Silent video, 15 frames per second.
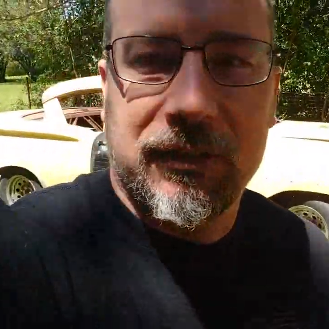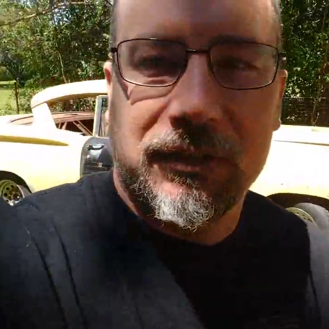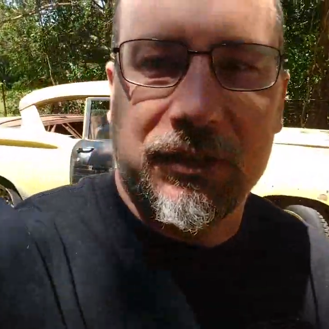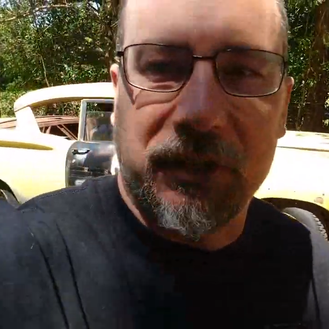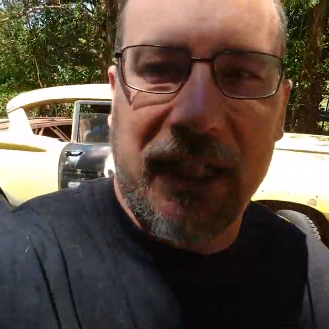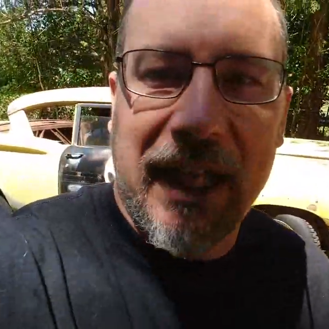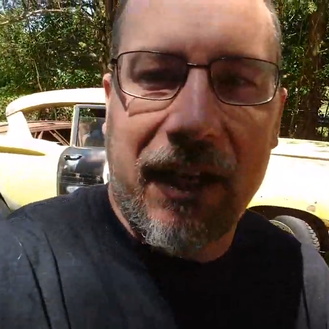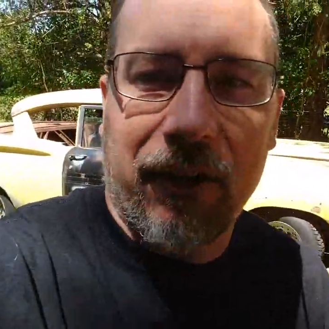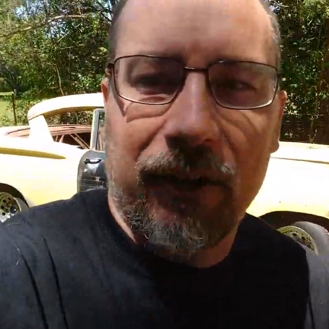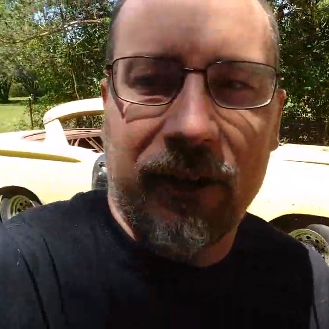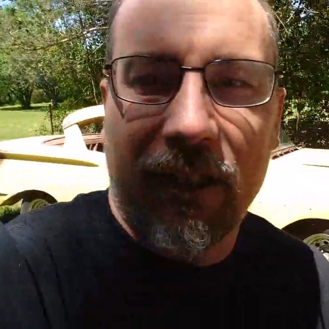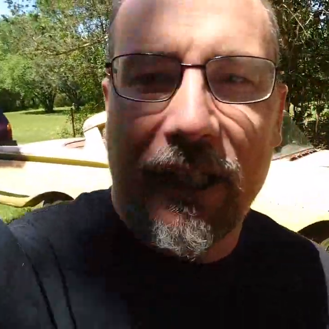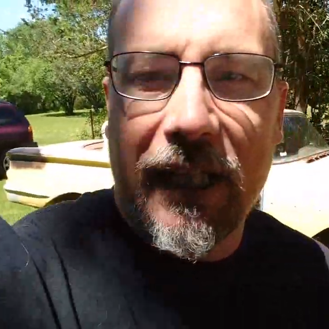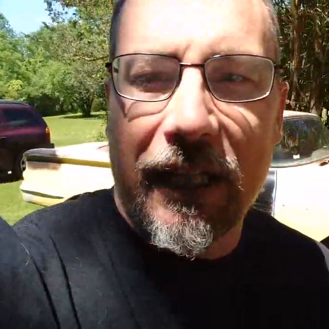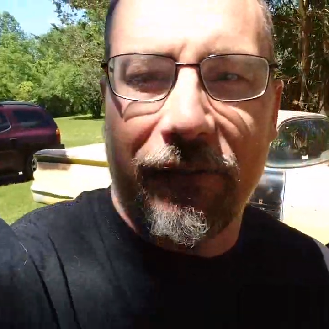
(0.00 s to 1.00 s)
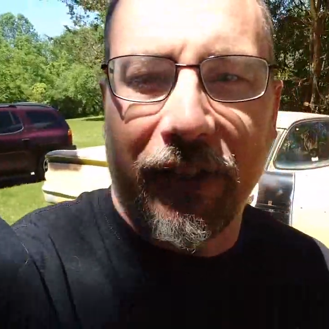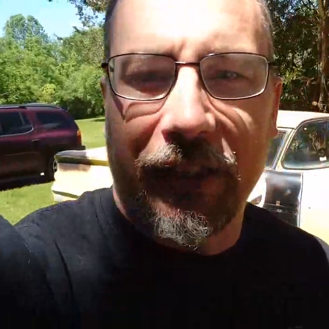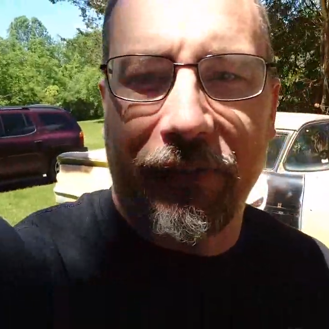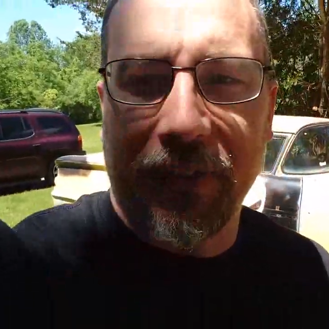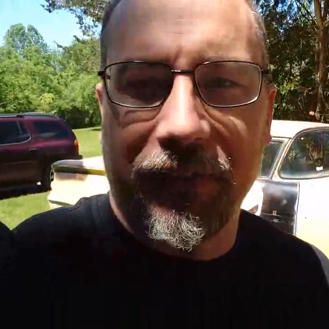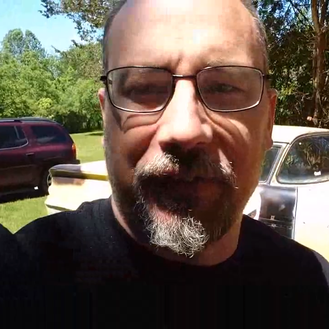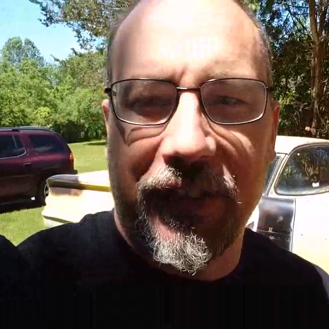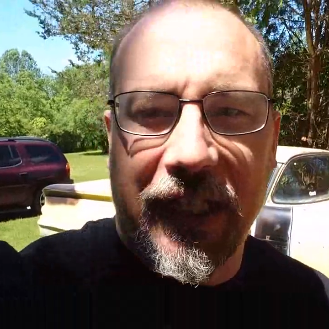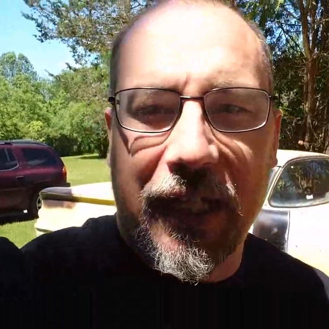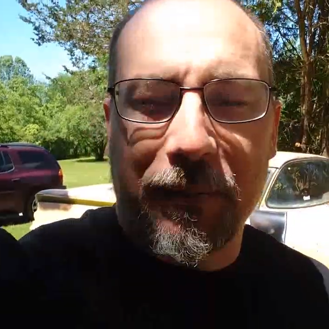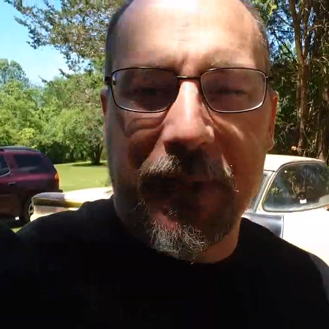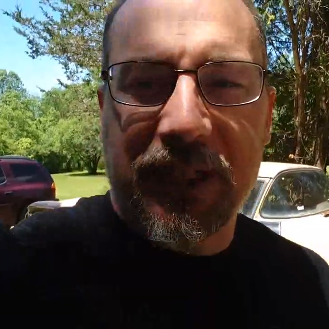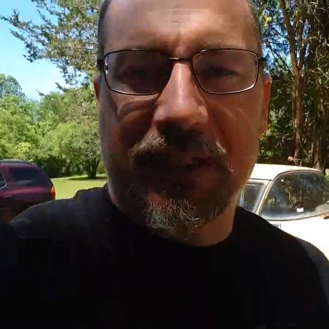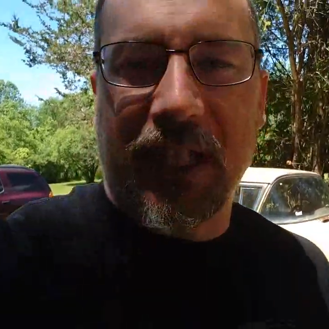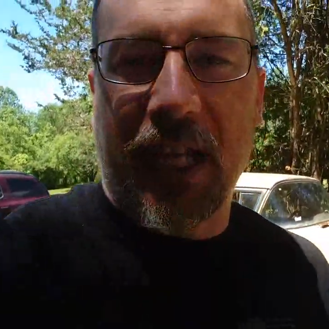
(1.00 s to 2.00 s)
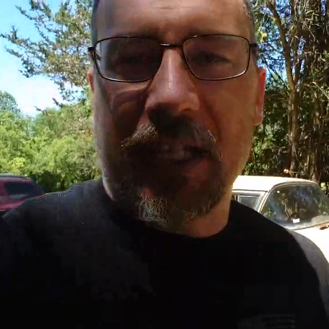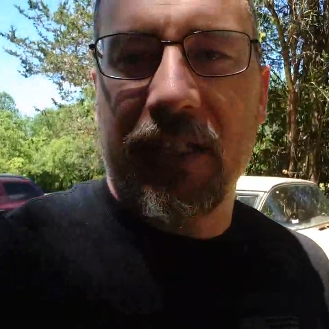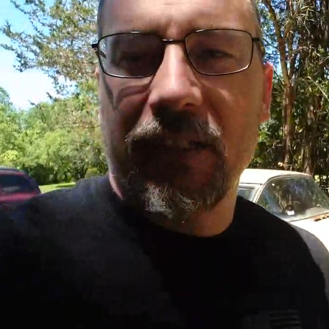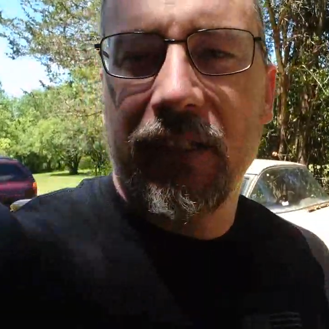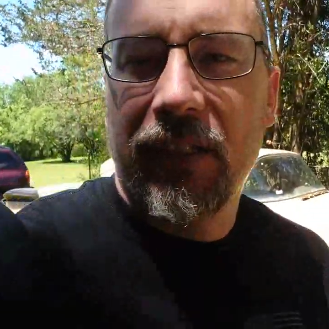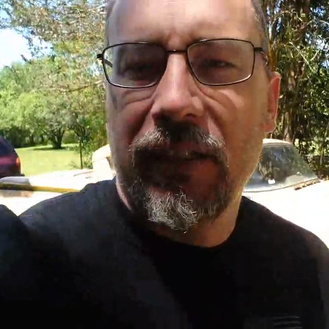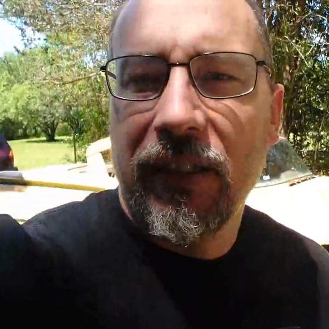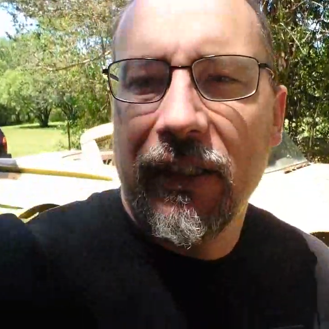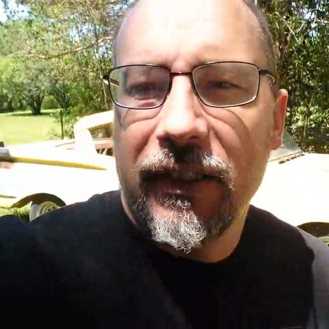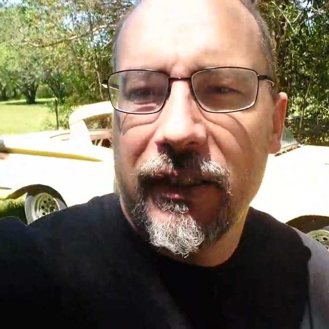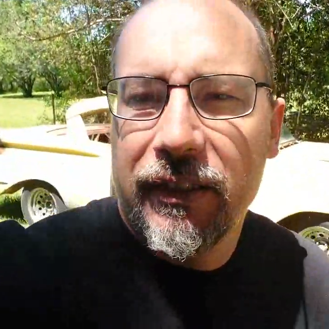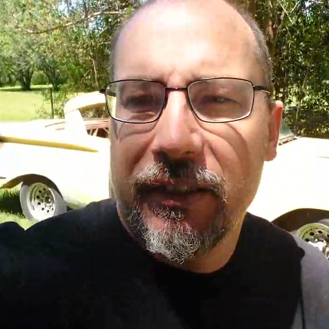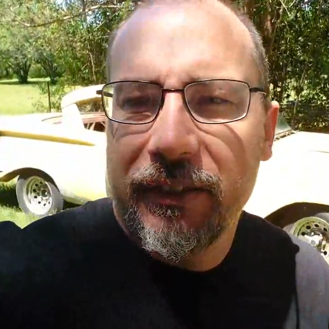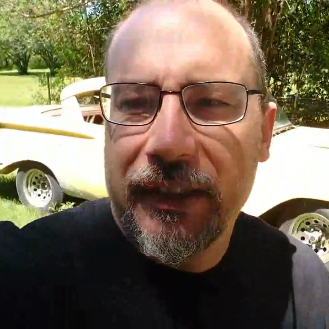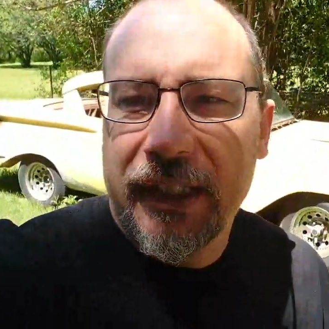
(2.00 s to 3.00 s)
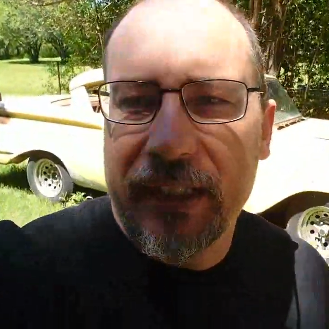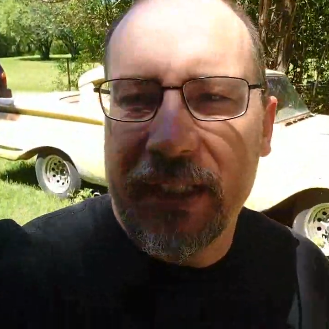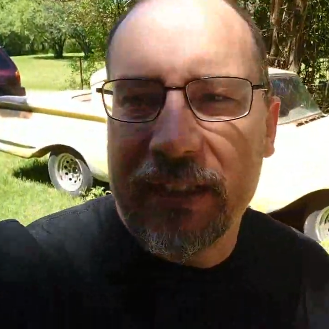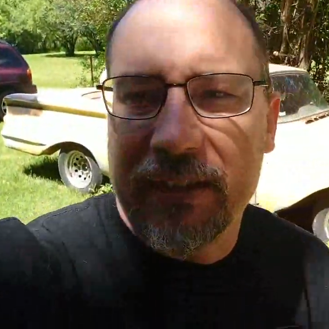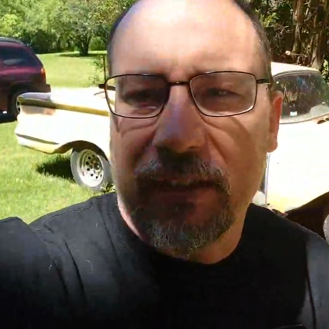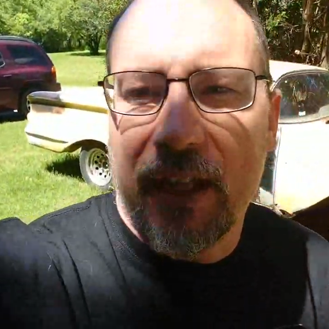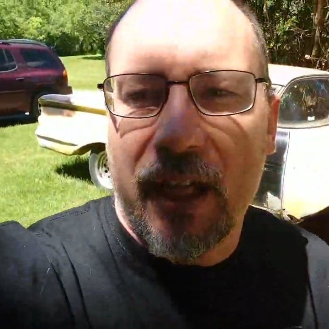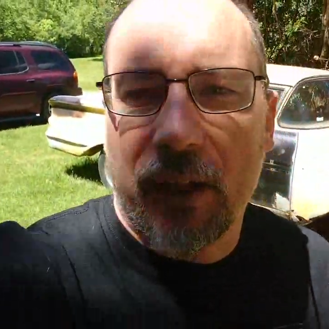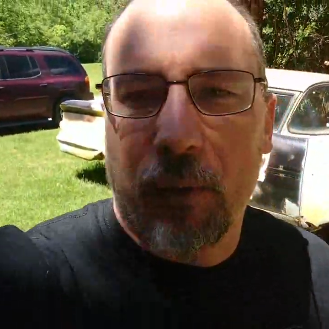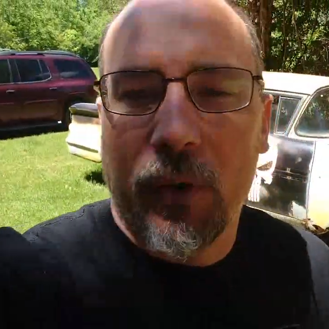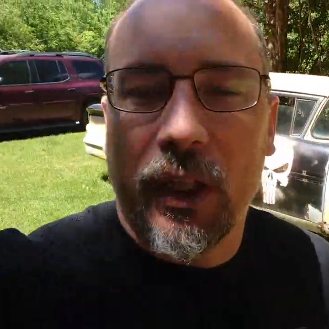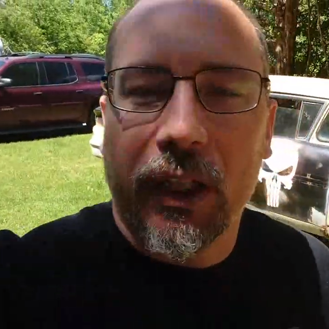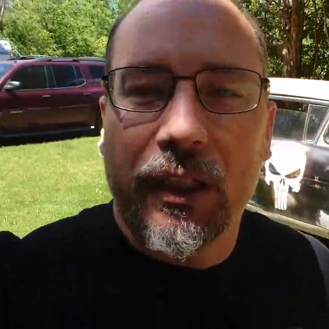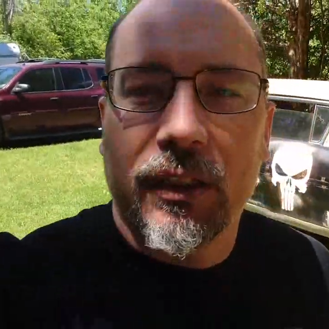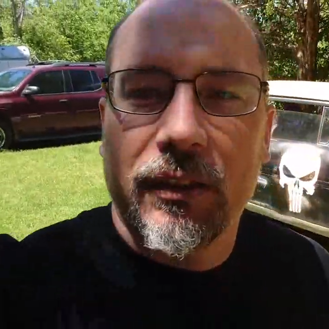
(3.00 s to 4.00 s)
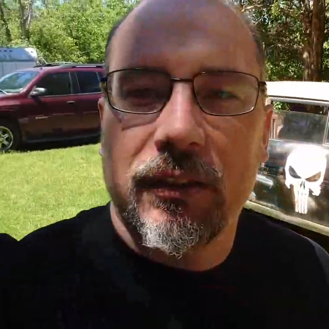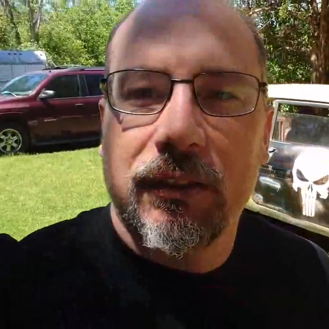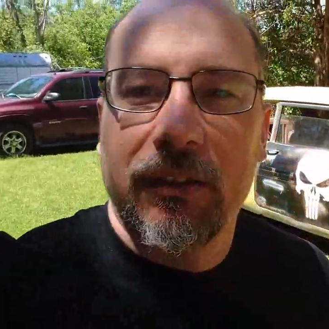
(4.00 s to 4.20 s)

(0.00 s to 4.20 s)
So now I have a 58 Biscayne that needs a lot of work,